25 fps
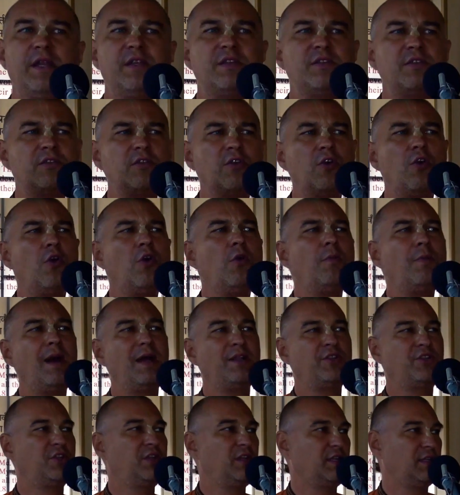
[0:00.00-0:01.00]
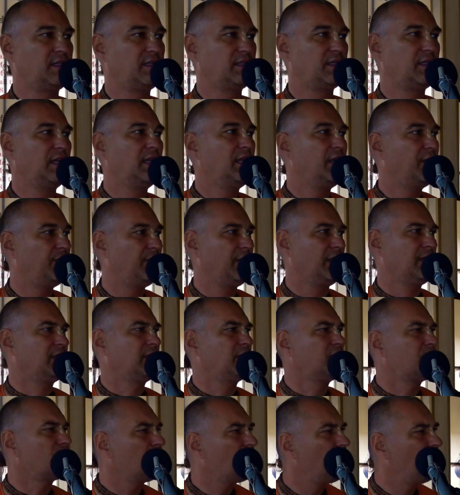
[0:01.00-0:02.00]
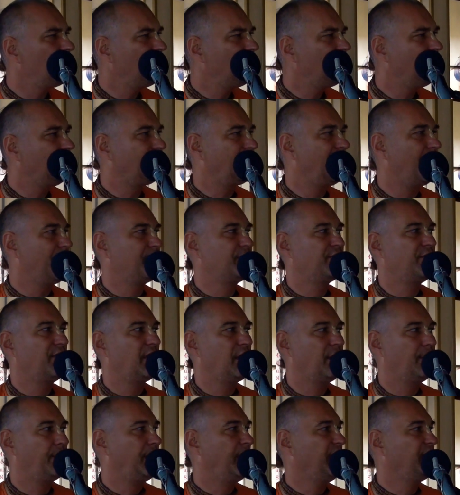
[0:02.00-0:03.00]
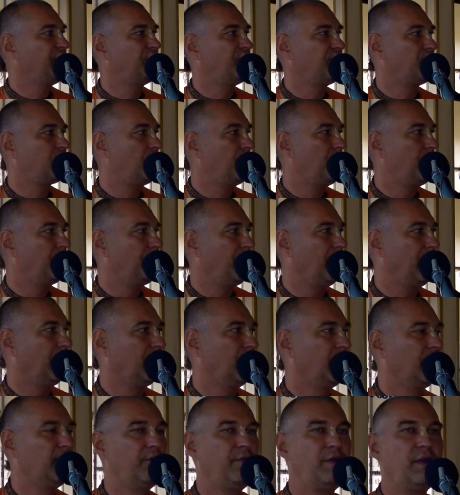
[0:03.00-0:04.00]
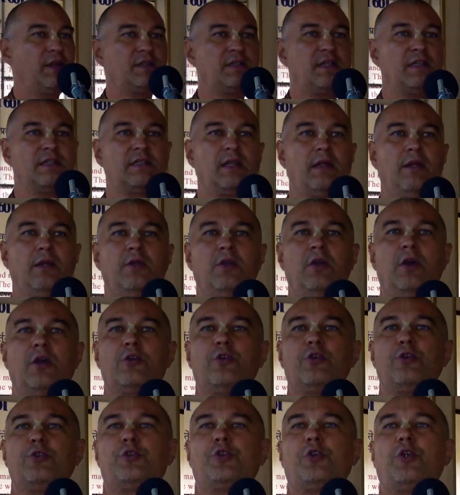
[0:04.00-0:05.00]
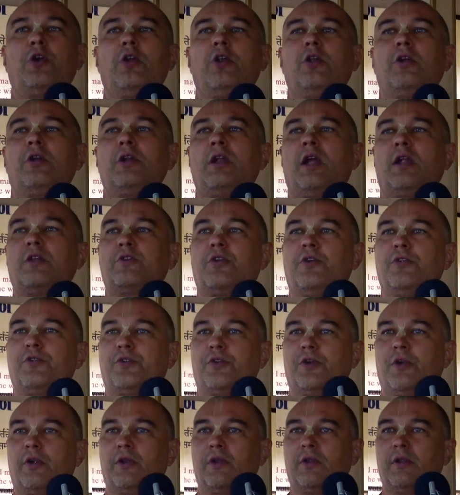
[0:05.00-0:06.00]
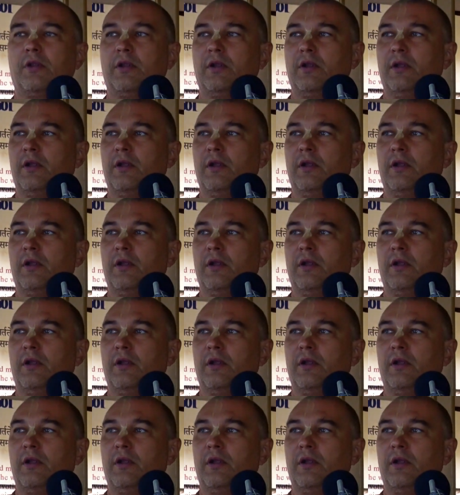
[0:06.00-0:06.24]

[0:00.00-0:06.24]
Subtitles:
preached so much this in the West, so many times when he preached to common man. First he said, you are controlled or not controlled?